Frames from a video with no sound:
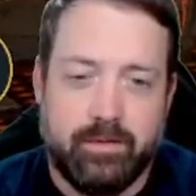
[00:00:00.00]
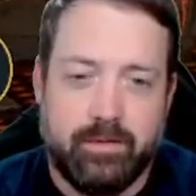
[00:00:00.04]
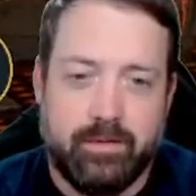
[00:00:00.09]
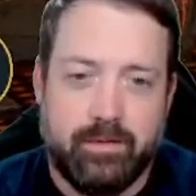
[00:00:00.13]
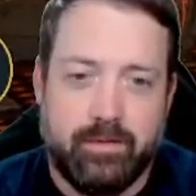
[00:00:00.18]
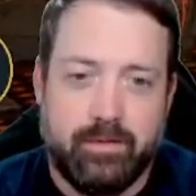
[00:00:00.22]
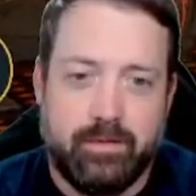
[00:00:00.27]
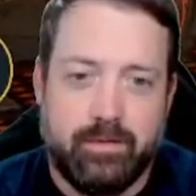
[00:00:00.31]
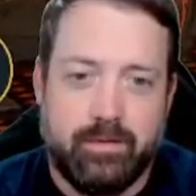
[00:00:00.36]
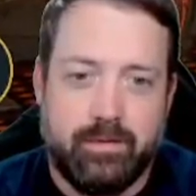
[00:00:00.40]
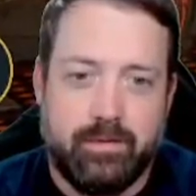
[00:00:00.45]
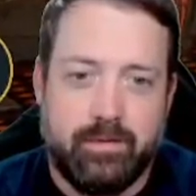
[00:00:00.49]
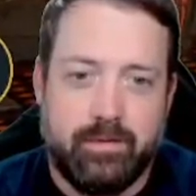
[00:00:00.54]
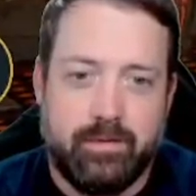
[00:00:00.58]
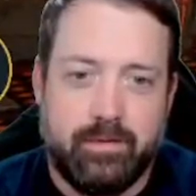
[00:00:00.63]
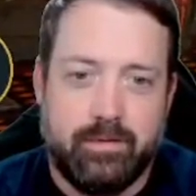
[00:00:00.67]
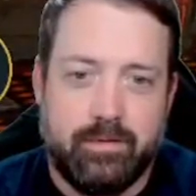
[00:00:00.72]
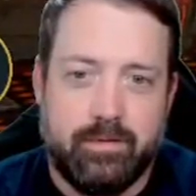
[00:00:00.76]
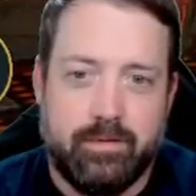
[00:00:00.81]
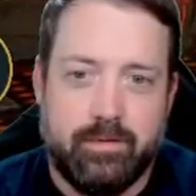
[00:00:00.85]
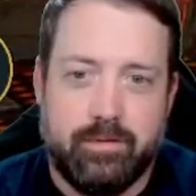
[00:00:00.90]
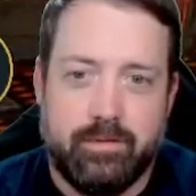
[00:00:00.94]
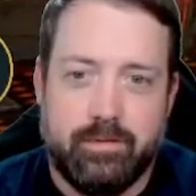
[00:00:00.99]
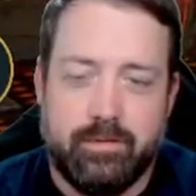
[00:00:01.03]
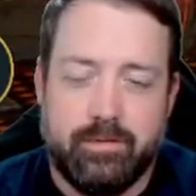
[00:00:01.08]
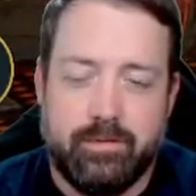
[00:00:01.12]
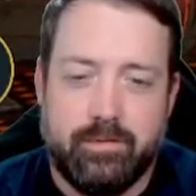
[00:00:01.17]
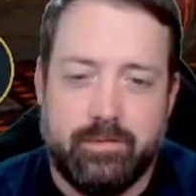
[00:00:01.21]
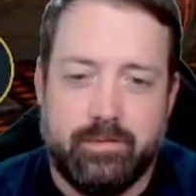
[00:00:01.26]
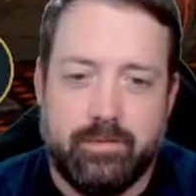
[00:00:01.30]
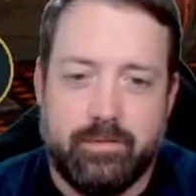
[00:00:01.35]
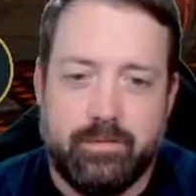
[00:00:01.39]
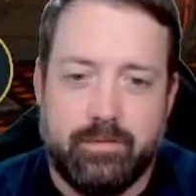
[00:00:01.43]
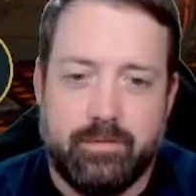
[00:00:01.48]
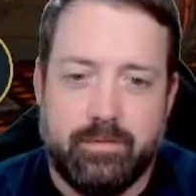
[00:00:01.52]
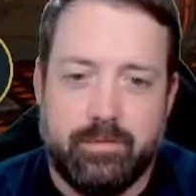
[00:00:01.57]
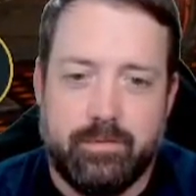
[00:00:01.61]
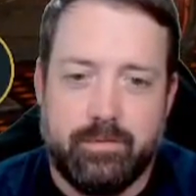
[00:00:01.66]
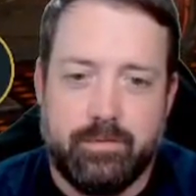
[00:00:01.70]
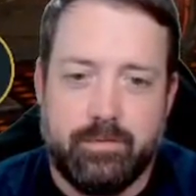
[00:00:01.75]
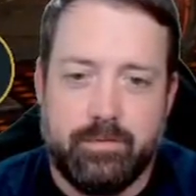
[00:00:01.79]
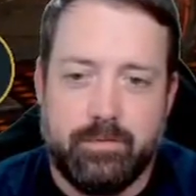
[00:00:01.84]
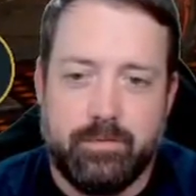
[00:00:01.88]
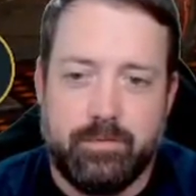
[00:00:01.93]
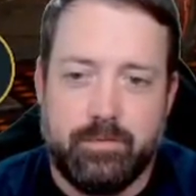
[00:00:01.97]

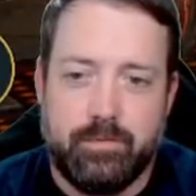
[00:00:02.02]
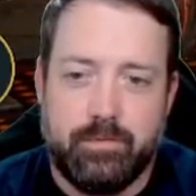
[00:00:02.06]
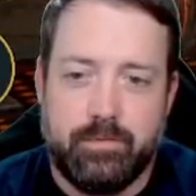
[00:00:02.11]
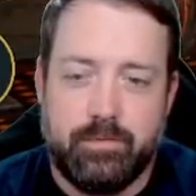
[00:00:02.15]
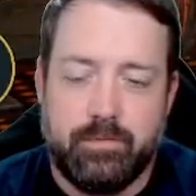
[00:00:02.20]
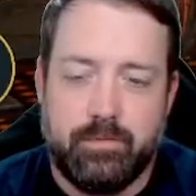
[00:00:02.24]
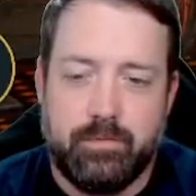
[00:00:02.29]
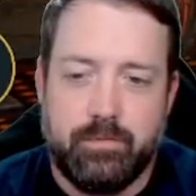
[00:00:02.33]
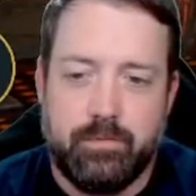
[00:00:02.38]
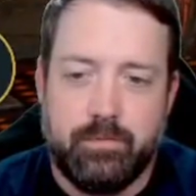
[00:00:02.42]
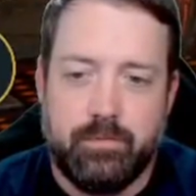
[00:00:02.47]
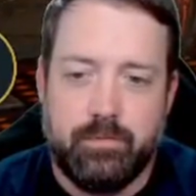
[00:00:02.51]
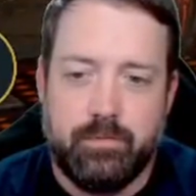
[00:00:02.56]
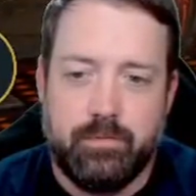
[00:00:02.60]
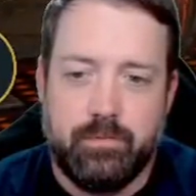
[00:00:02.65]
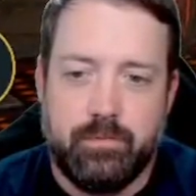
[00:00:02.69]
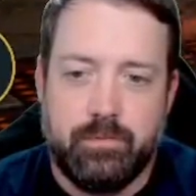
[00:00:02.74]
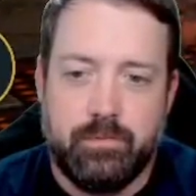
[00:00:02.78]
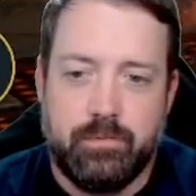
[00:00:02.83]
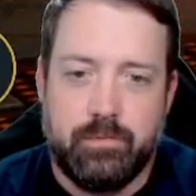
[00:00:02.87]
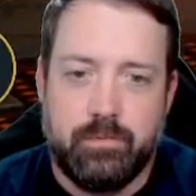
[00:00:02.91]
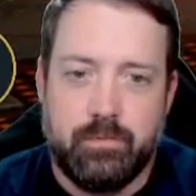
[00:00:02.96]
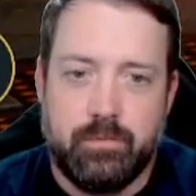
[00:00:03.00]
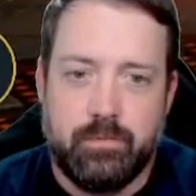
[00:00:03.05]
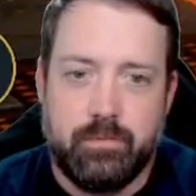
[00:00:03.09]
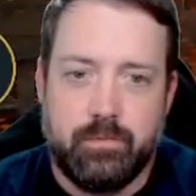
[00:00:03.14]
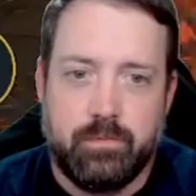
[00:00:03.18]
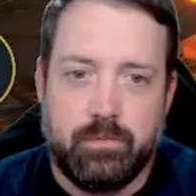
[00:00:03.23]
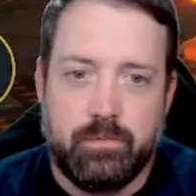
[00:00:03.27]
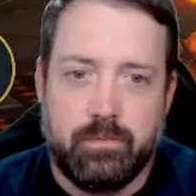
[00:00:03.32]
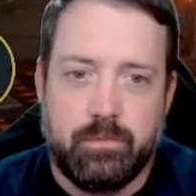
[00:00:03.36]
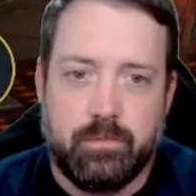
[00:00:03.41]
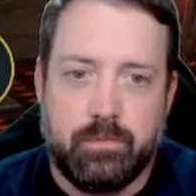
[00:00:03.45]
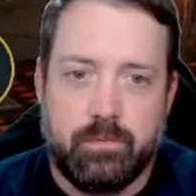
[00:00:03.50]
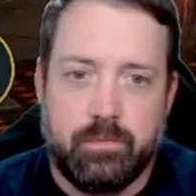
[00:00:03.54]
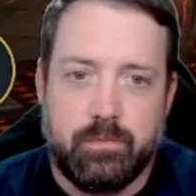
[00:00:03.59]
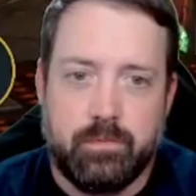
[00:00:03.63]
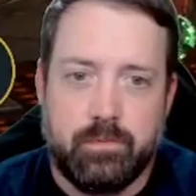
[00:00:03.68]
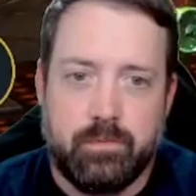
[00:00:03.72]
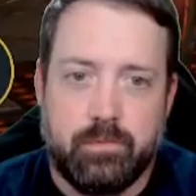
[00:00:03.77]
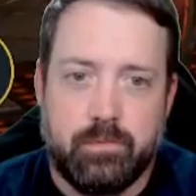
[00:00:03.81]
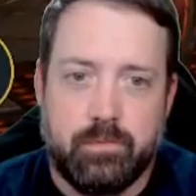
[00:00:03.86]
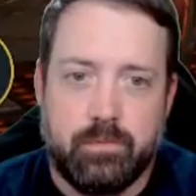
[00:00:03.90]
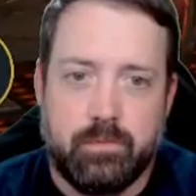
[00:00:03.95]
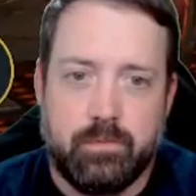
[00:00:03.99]

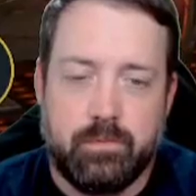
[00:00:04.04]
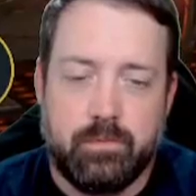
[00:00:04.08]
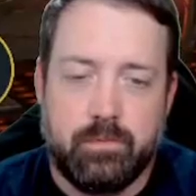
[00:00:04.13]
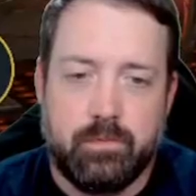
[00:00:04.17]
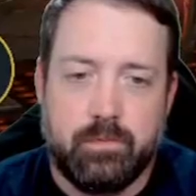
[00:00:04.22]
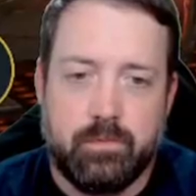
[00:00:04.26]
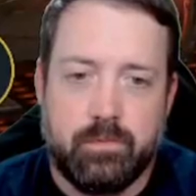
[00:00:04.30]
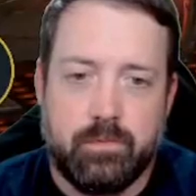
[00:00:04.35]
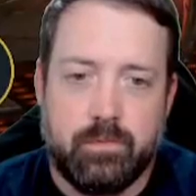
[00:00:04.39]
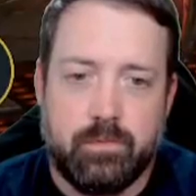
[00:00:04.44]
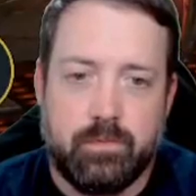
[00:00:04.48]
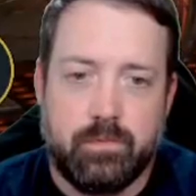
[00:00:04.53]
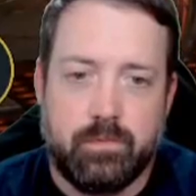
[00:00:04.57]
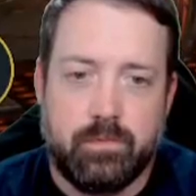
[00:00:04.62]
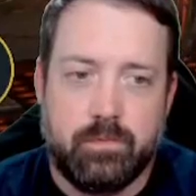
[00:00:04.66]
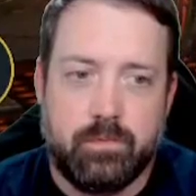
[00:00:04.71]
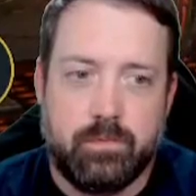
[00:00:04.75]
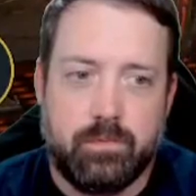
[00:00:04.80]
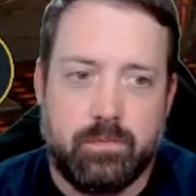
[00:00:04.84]
Nobody speaks.